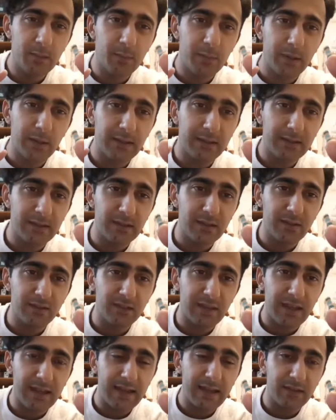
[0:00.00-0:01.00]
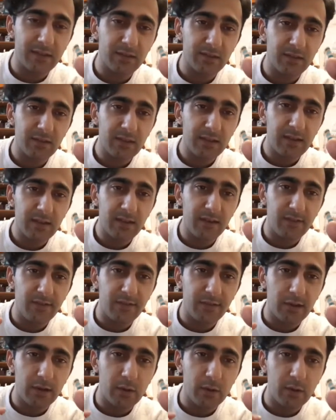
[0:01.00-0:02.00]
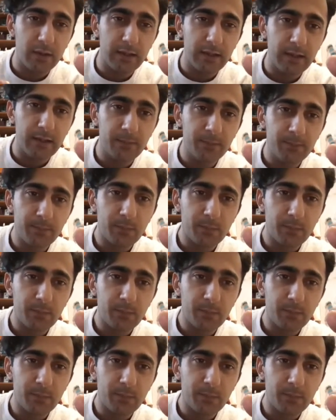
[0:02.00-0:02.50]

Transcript: but this has a very